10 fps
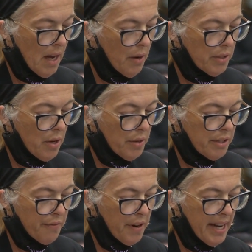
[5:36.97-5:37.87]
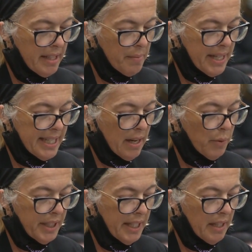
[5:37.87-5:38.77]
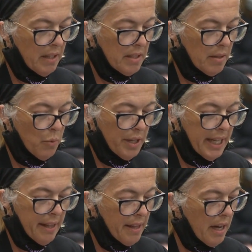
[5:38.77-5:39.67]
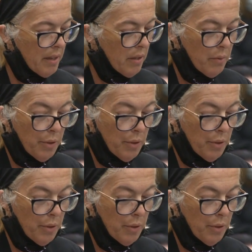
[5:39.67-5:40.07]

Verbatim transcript: I was always afraid that my dad would kill someone he thought